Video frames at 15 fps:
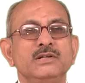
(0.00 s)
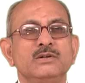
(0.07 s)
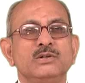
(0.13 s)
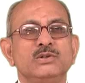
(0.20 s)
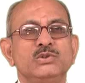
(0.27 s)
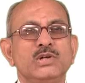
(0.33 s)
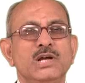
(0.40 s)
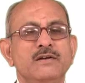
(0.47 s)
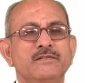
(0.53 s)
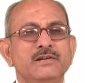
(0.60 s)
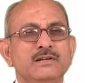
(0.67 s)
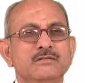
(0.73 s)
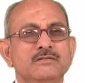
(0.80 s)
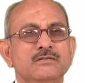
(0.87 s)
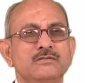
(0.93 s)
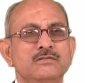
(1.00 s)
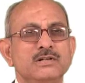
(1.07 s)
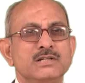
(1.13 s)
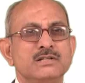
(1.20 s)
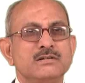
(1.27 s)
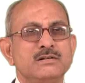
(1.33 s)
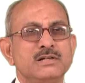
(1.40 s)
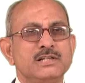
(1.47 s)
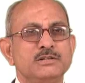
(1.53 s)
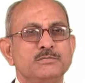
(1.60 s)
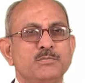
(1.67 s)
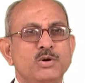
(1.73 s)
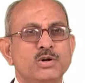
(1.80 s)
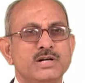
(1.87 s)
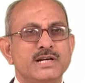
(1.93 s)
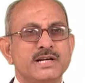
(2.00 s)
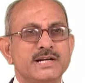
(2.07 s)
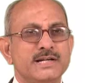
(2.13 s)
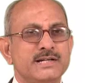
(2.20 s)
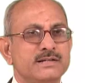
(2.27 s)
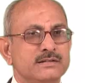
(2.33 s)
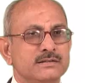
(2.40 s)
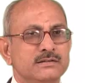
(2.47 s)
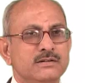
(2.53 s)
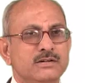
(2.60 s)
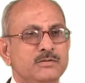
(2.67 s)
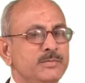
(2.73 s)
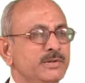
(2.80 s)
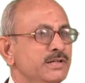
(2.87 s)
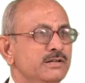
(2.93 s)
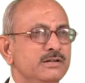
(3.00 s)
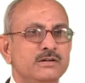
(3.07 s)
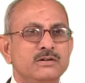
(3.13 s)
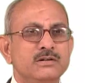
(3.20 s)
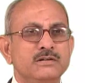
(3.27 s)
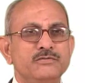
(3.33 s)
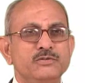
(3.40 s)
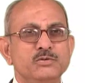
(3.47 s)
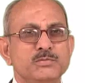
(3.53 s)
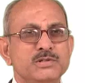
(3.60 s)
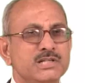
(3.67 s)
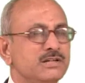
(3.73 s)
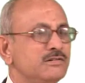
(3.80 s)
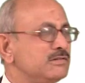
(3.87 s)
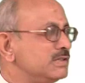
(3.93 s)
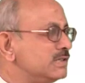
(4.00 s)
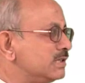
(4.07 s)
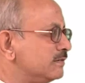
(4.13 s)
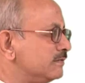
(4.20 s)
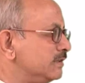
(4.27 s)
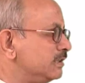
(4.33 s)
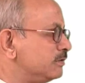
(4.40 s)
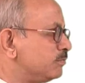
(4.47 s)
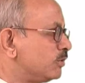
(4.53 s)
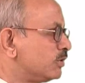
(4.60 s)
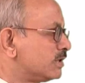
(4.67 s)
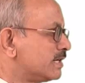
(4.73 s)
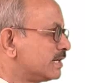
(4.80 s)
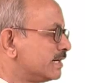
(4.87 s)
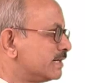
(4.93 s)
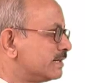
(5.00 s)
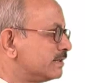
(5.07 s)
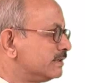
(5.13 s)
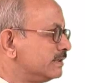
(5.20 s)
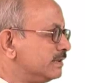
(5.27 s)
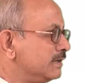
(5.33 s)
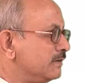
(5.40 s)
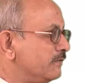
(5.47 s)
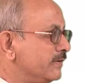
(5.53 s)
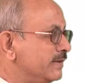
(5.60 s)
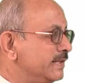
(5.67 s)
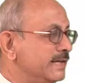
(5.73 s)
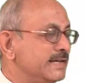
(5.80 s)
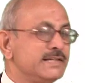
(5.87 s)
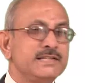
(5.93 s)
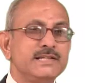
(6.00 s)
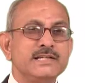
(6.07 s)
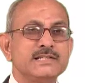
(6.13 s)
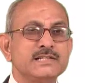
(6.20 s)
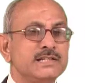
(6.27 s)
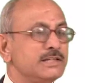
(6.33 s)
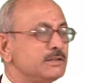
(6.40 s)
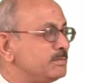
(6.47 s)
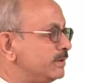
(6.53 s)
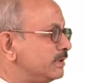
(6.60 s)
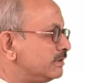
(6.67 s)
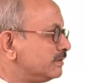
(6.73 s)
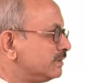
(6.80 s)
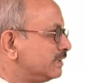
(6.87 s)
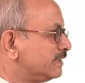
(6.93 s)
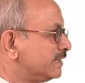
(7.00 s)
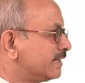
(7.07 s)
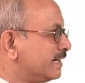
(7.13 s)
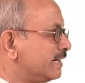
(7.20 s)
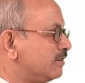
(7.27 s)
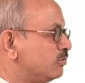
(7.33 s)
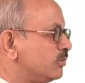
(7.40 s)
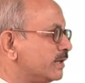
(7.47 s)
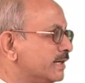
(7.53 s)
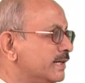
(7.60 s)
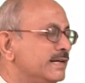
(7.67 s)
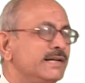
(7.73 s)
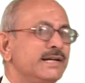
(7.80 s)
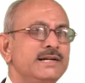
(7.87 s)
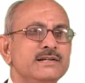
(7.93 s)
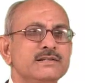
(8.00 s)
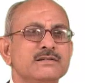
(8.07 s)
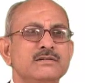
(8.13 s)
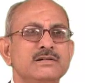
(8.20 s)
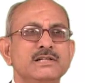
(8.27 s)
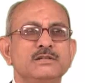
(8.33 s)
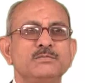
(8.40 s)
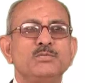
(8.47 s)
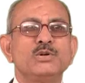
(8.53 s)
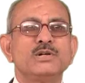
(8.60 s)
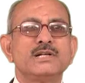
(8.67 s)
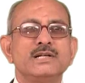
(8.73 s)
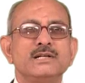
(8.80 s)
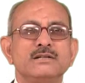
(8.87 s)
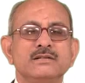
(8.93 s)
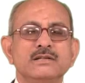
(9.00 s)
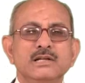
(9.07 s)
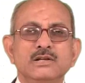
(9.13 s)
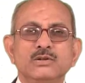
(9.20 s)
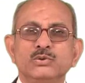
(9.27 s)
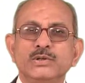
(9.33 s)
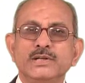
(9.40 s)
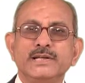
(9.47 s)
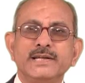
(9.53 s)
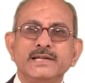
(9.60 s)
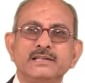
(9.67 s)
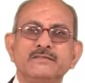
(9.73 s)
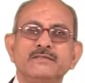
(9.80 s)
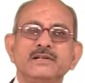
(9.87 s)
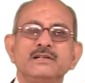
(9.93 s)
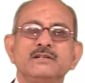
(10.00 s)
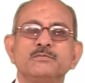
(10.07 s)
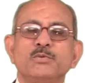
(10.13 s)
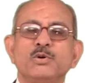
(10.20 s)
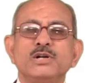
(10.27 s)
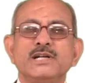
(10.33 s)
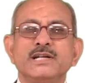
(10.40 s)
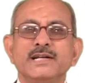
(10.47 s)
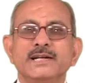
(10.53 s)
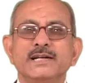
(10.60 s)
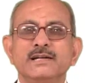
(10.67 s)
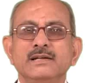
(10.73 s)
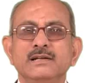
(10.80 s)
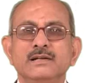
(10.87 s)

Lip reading: also have a what is called a spot rate. Normally all of you must have heard of the spot rate. When the exchange takes place on the second working day, it is called a spot rate. So in case of a spot rate,